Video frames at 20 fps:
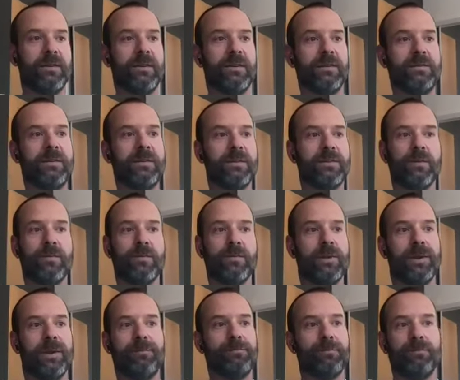system
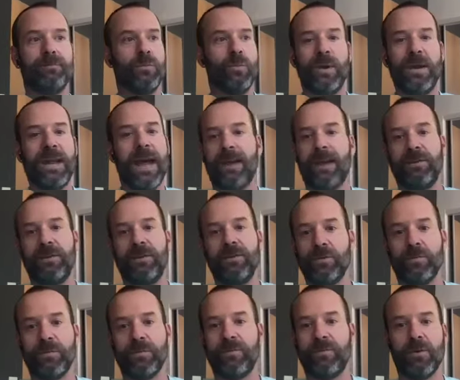that we hadn't
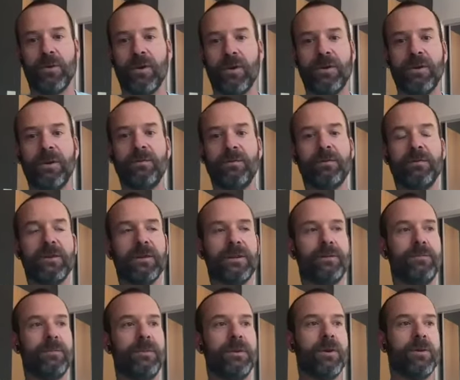used before.
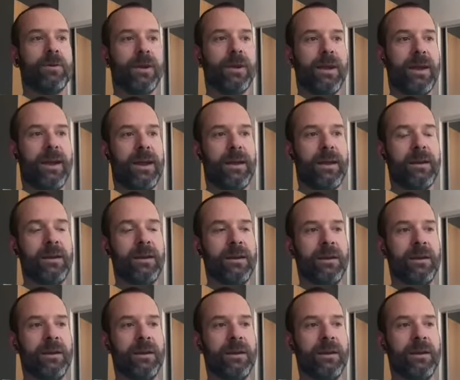Really, no one had.